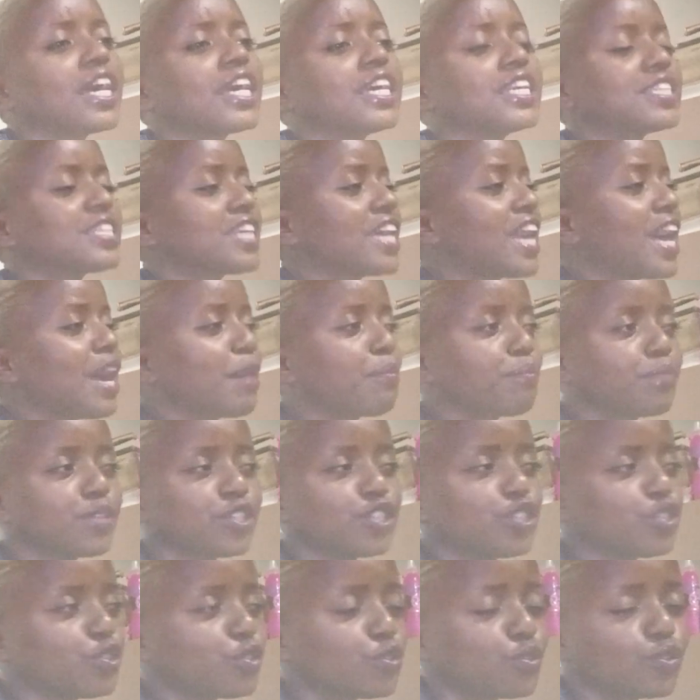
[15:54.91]
her entire
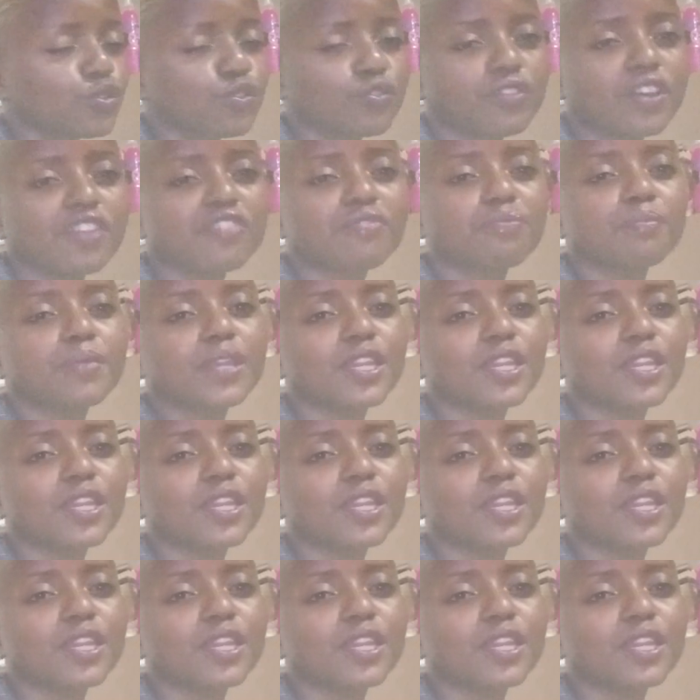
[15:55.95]
pension of 5